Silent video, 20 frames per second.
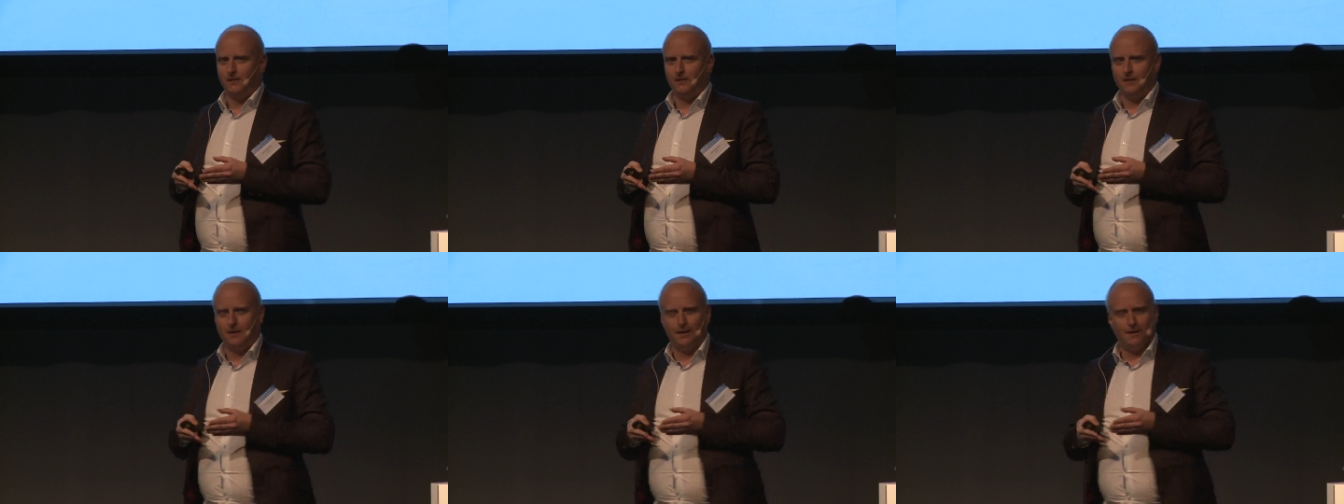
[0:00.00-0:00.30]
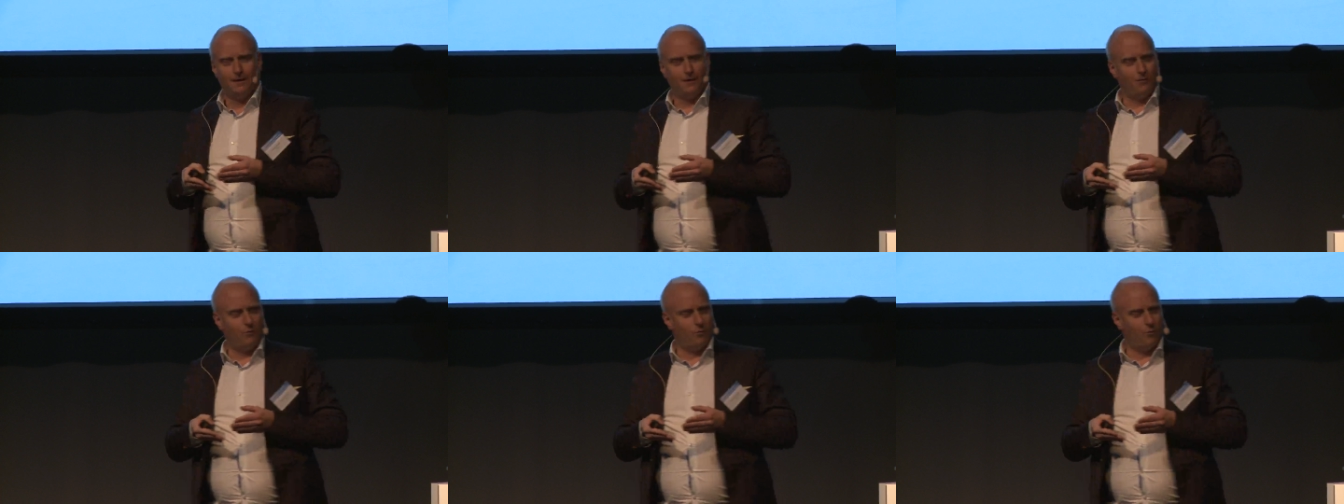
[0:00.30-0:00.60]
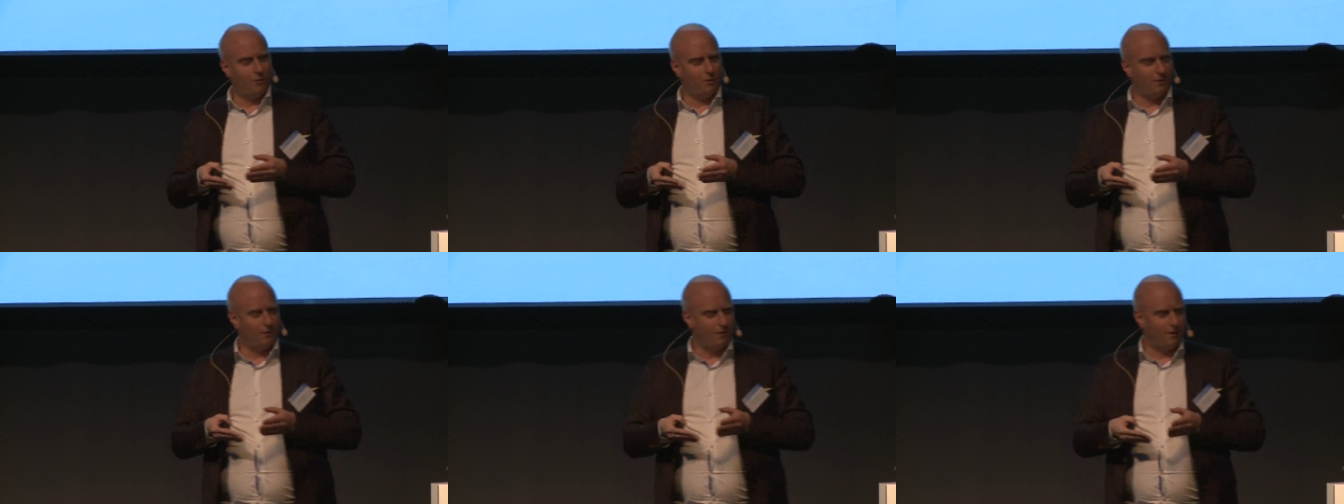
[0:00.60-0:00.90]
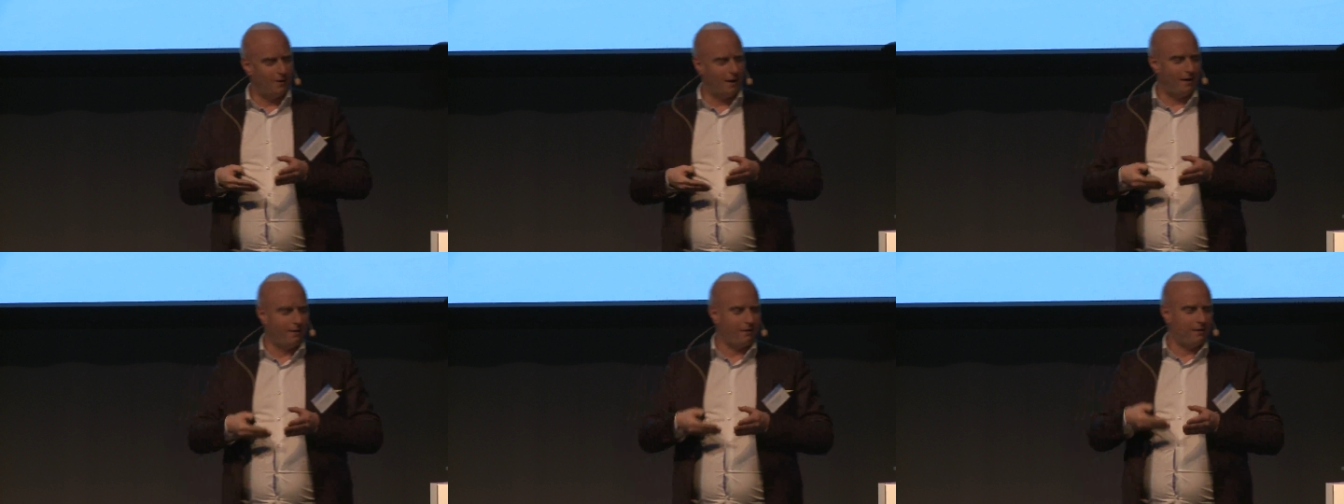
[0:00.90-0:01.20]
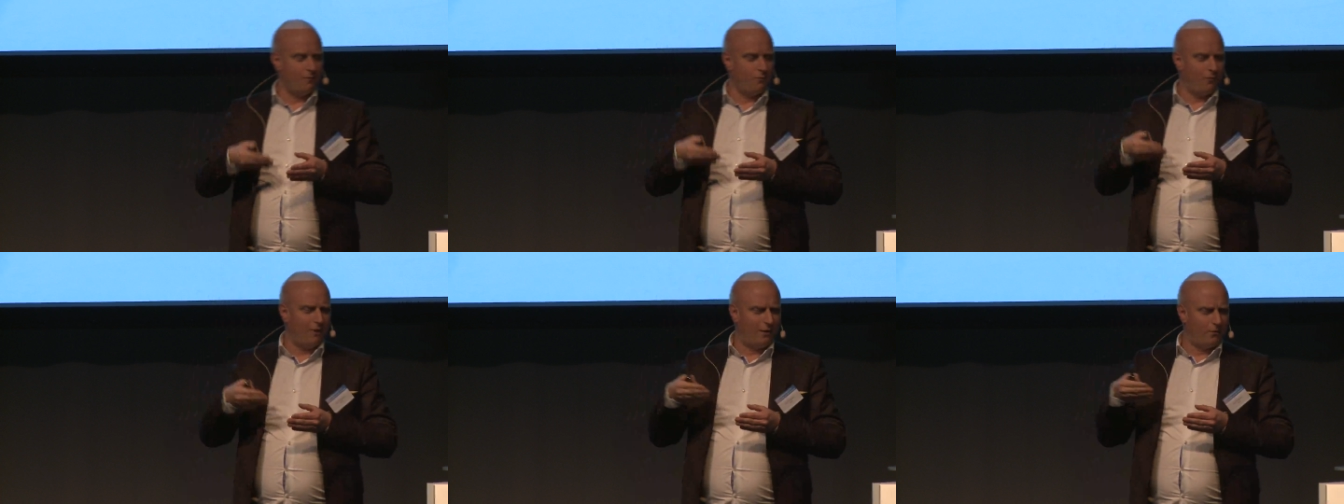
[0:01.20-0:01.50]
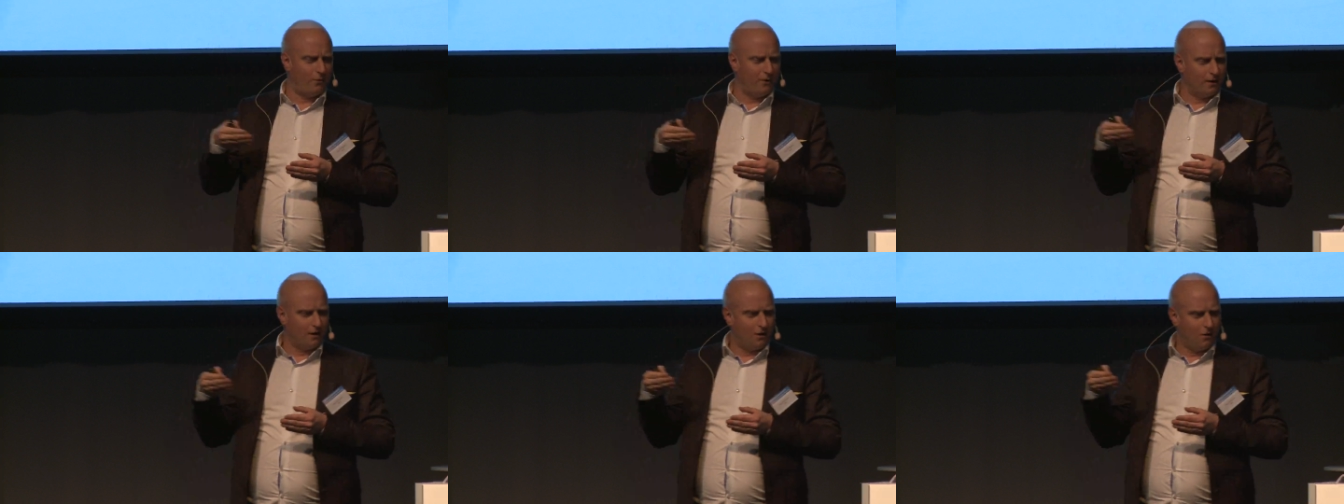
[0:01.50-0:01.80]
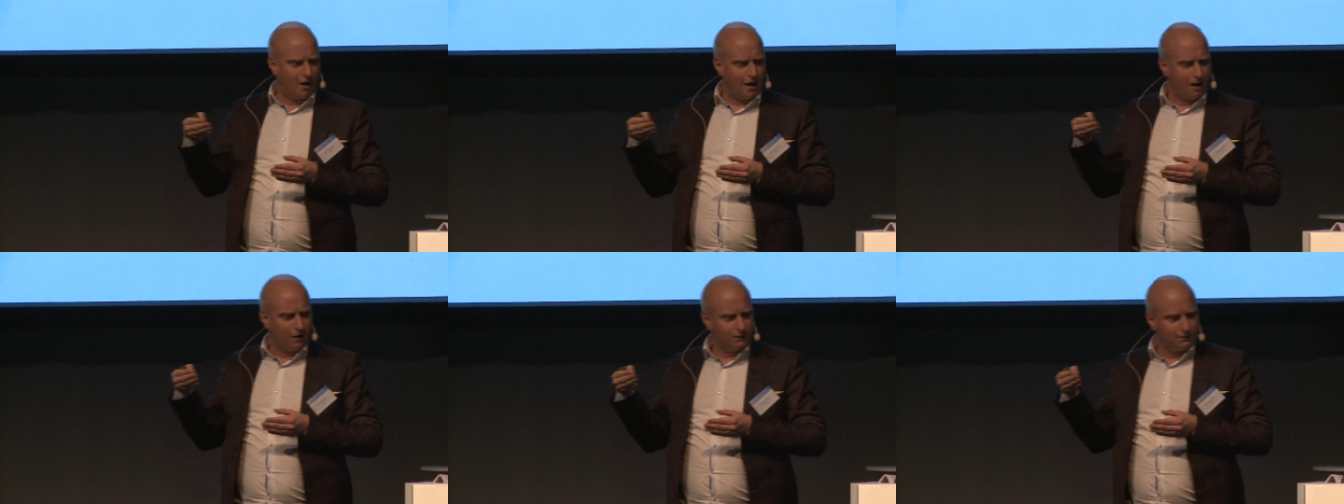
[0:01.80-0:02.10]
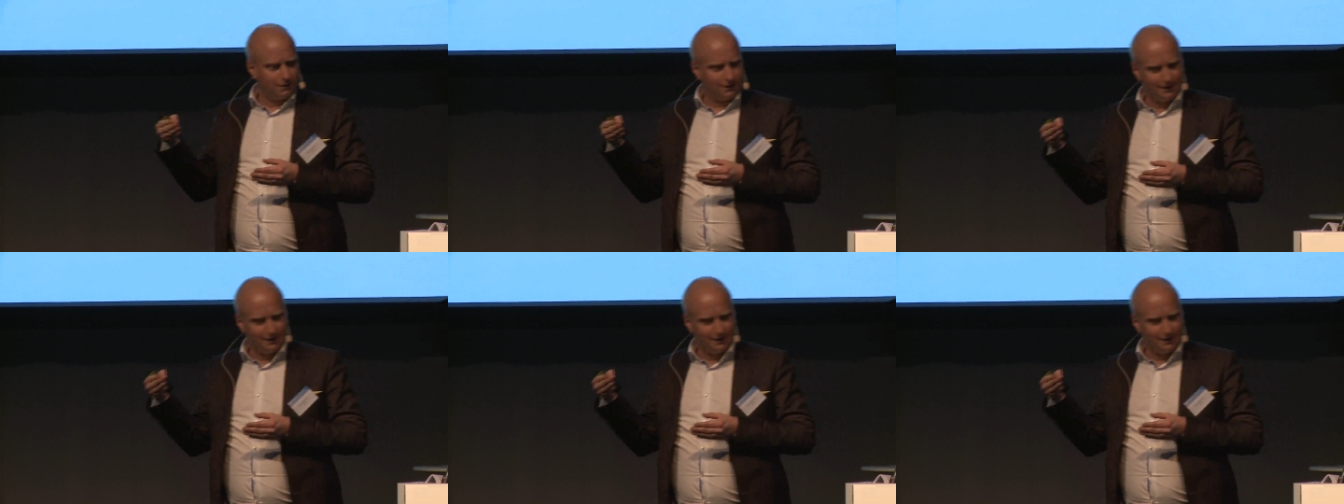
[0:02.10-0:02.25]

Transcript: And when we go out